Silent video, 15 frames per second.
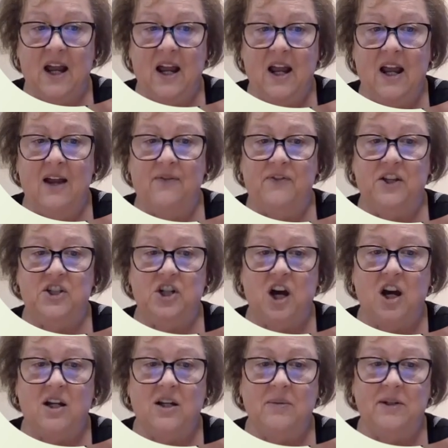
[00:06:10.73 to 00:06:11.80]
If the
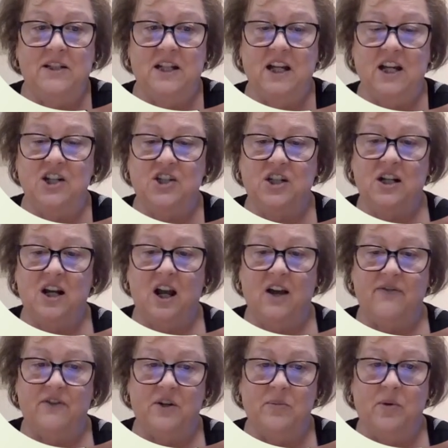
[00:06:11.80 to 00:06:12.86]
documentation of
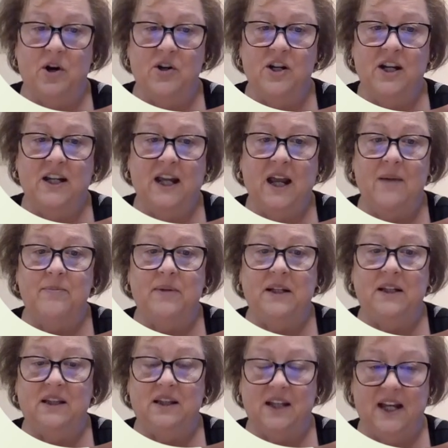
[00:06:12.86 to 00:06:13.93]
pneumonia can be
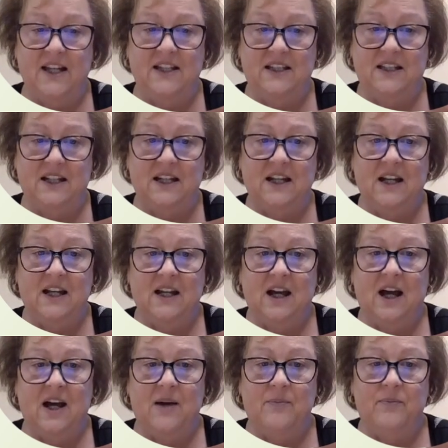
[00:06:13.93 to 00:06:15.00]
linked to